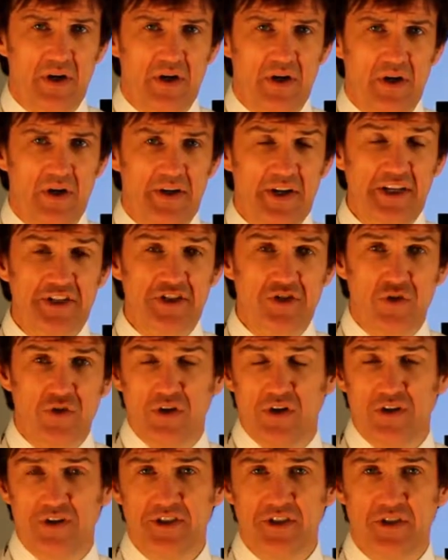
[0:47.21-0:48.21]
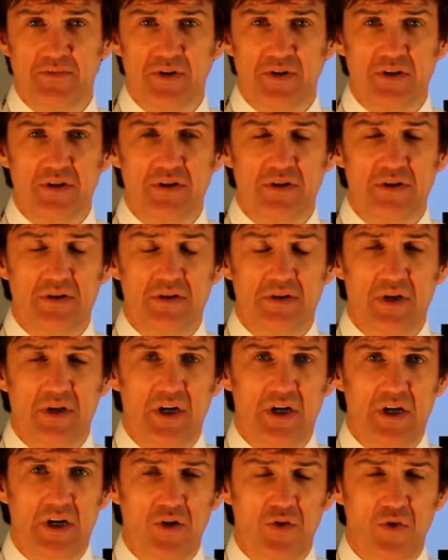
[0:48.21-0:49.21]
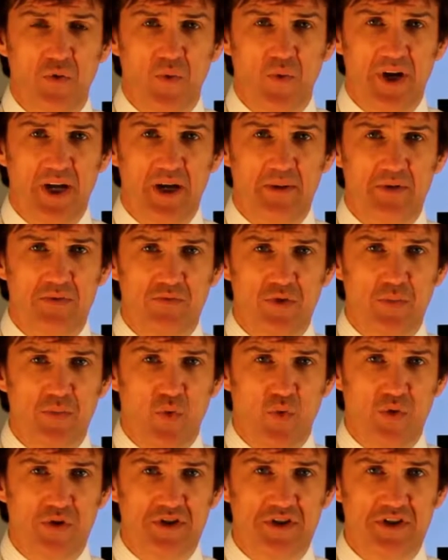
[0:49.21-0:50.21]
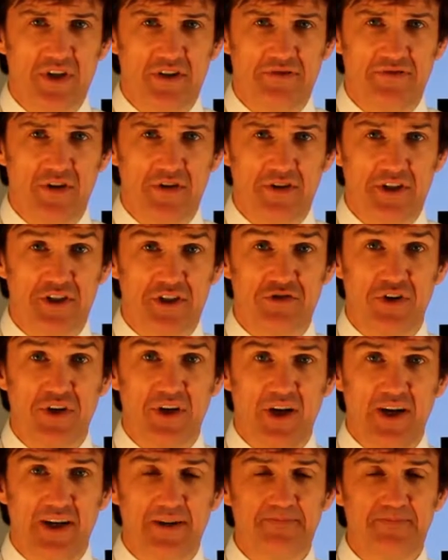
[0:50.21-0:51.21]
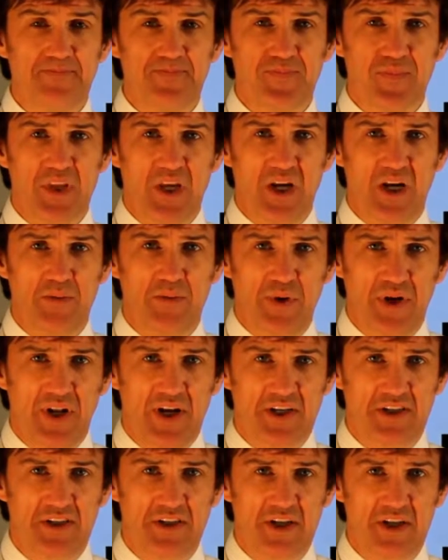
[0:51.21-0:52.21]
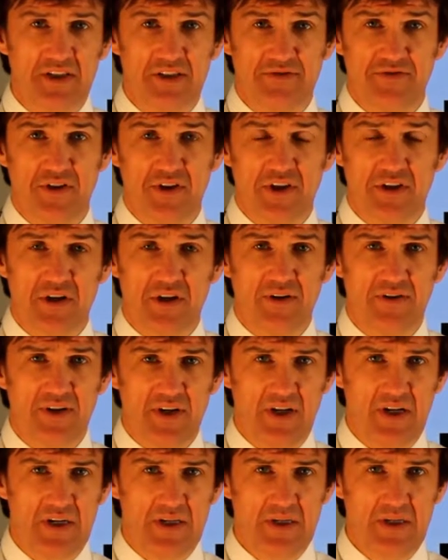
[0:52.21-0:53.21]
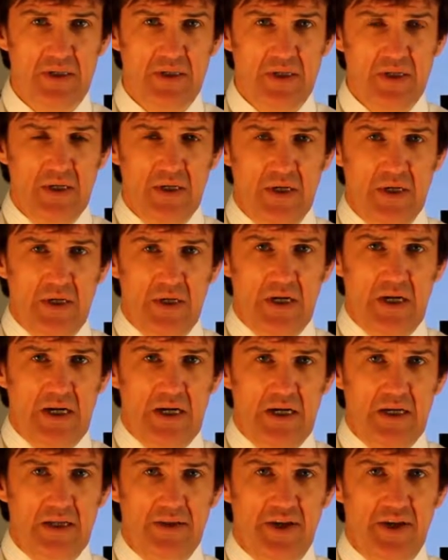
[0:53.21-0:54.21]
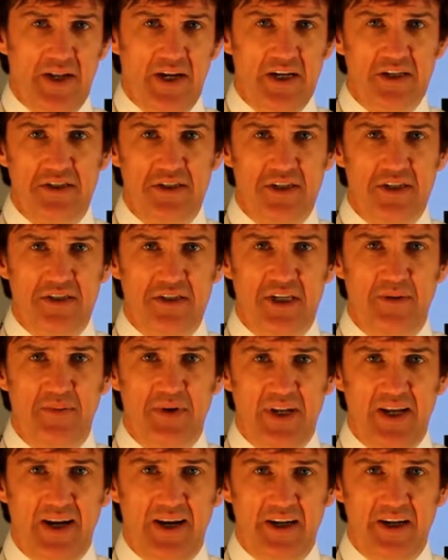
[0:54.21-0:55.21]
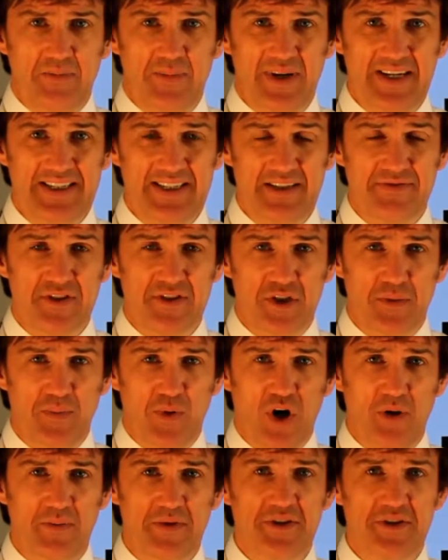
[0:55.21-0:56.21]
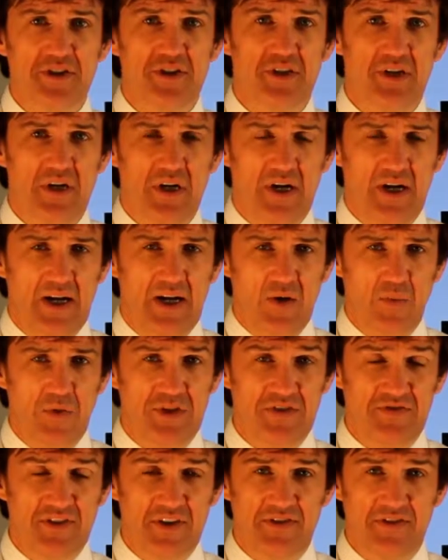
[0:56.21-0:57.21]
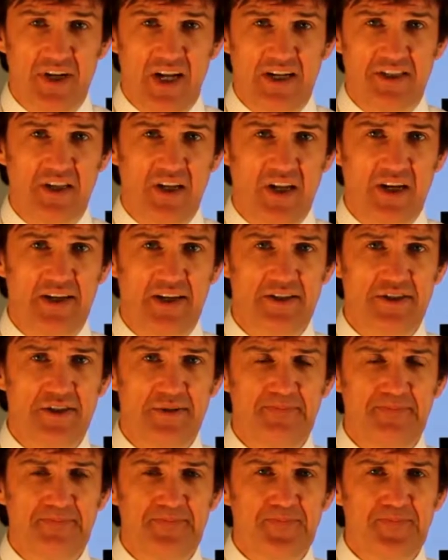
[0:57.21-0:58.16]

an agent or a customer on the web reports a faulty street light, but actually it's a faulty traffic light. That actually is typically handled by different departments, which have different SLAs,